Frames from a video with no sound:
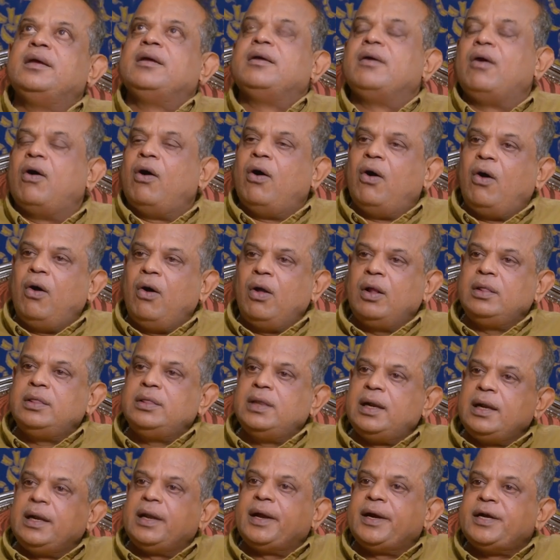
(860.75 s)
All
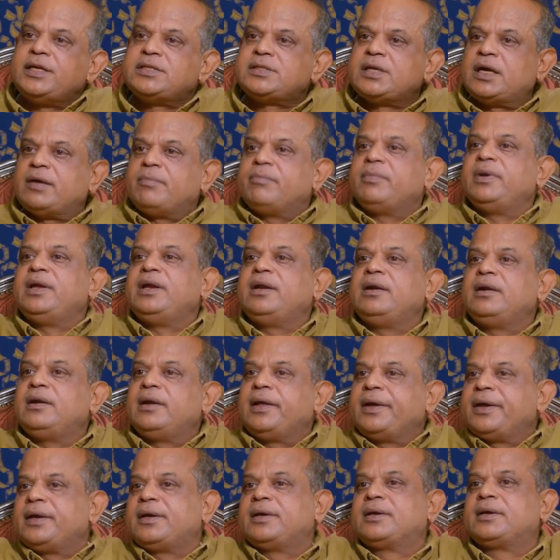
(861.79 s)
the lights are being
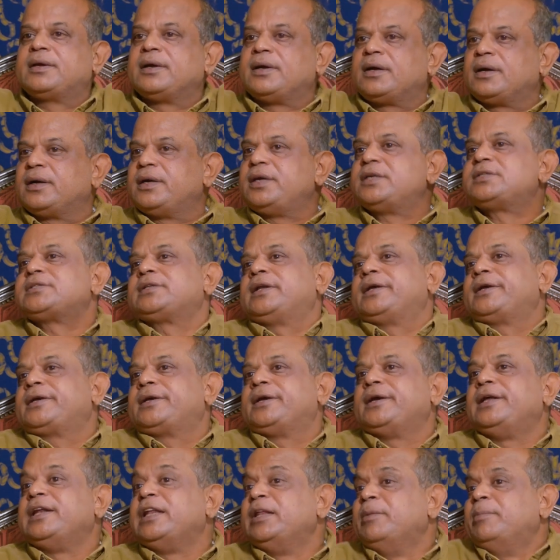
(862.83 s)
it's like
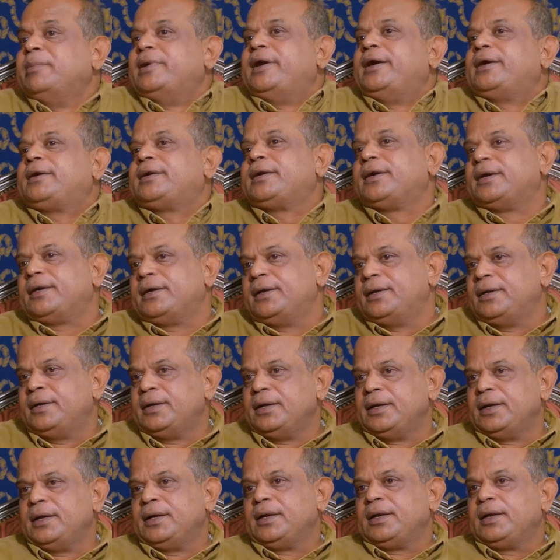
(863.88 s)
eliminated.
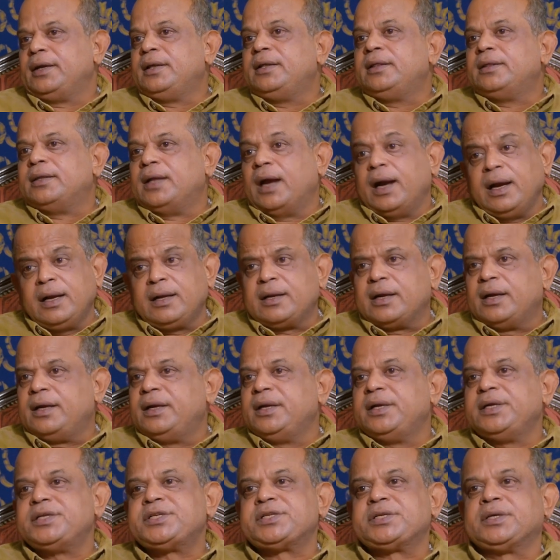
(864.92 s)
In that
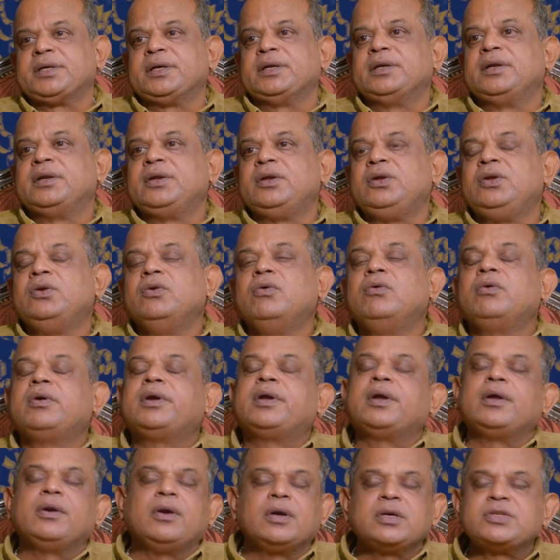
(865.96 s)
condition, you
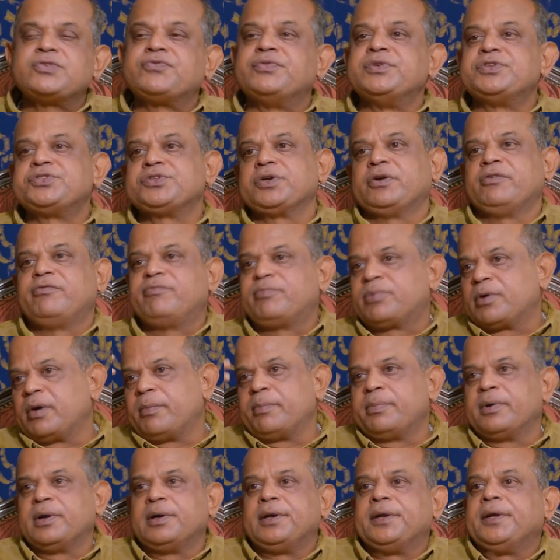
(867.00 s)
cannot switch off
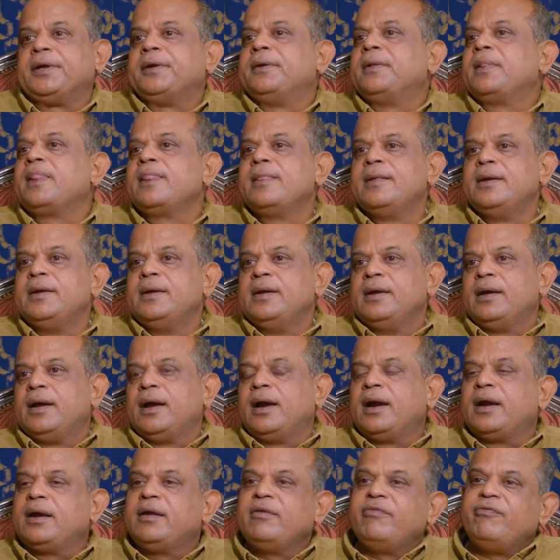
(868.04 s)
properly.
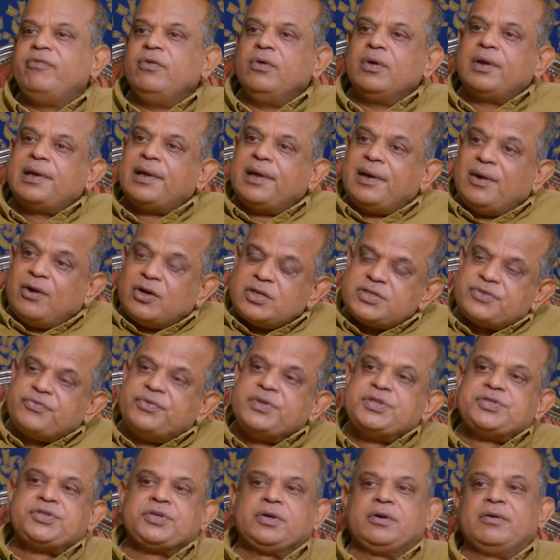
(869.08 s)
And if you cannot
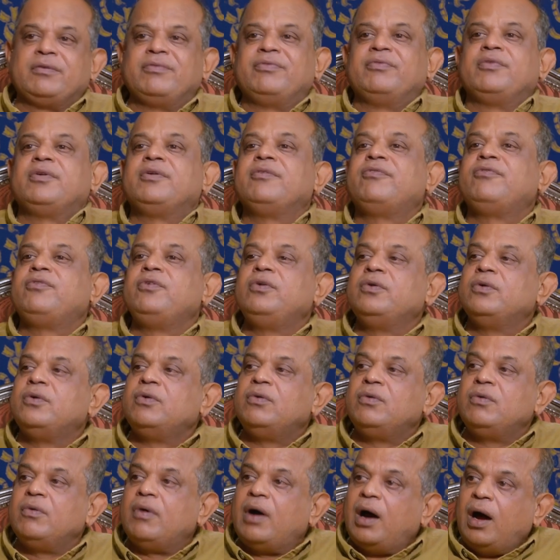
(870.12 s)
switch off, if
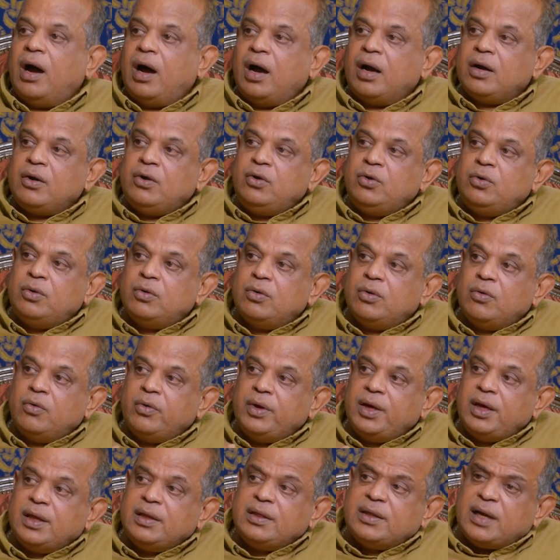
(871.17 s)
you are
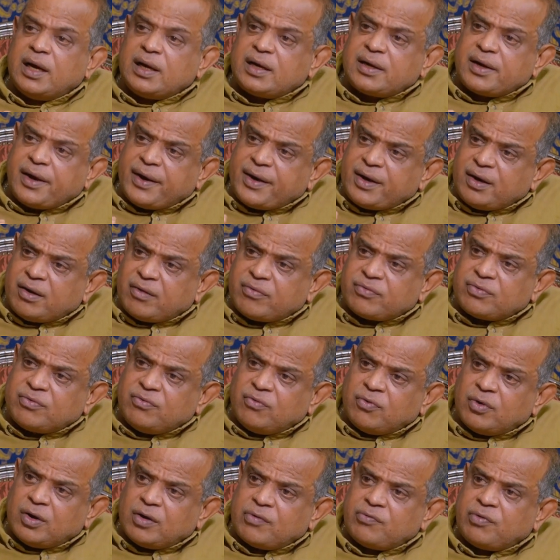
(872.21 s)
doing that kind of
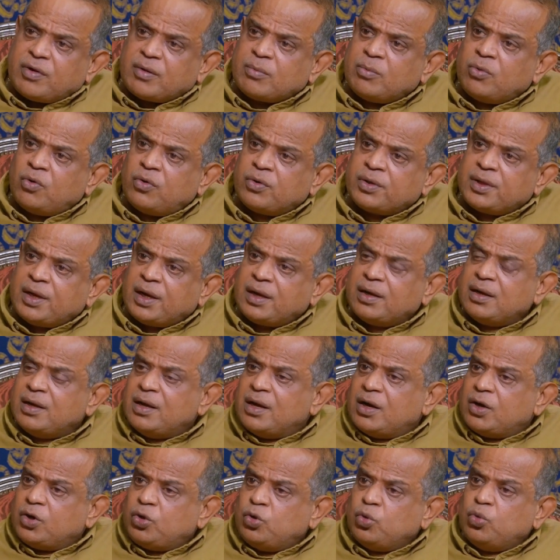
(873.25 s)
work for more than
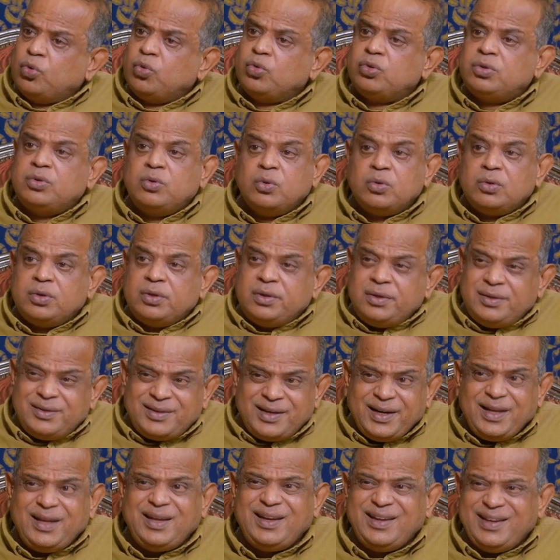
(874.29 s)
2 to
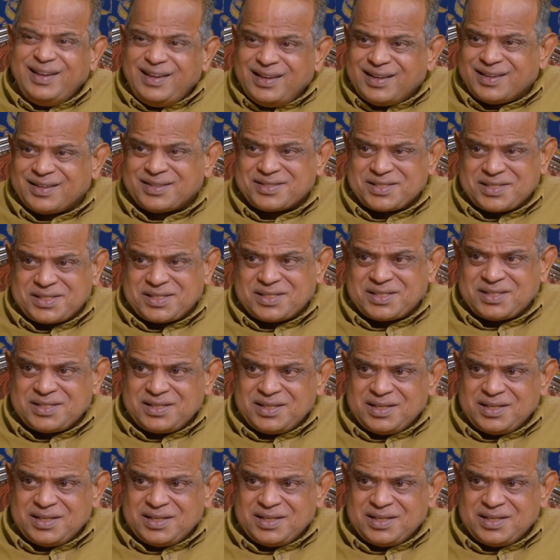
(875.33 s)
3 years,